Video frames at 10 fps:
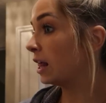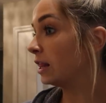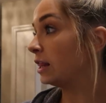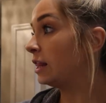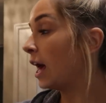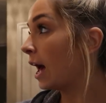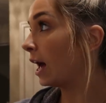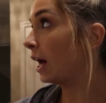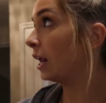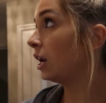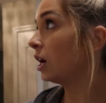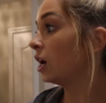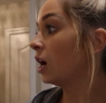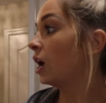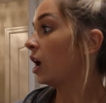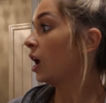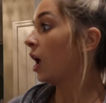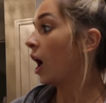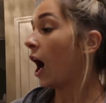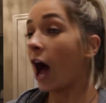And then
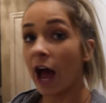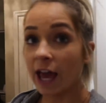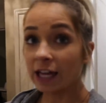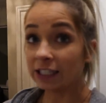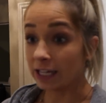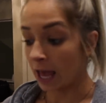I